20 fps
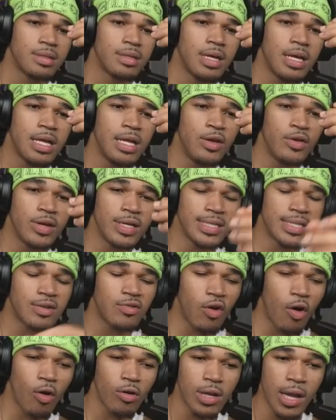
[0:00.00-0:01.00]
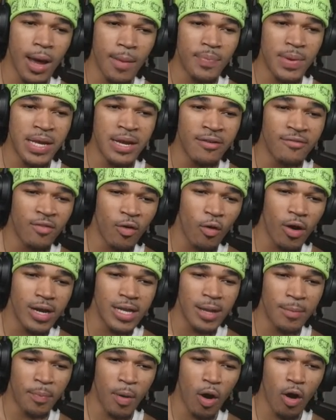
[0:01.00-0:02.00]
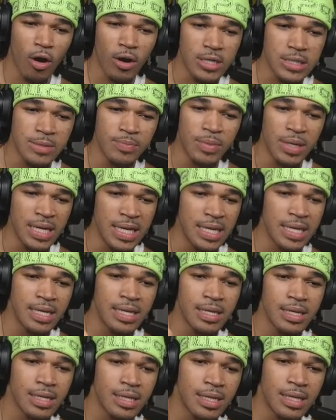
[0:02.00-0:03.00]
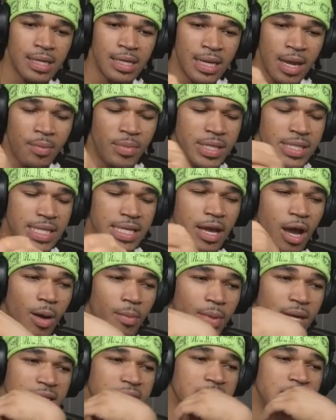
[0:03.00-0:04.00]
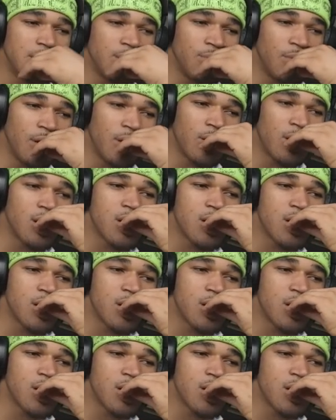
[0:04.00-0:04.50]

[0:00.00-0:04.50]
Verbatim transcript: You can scroll up and avoid the parts, but let me see y'all messages, bro.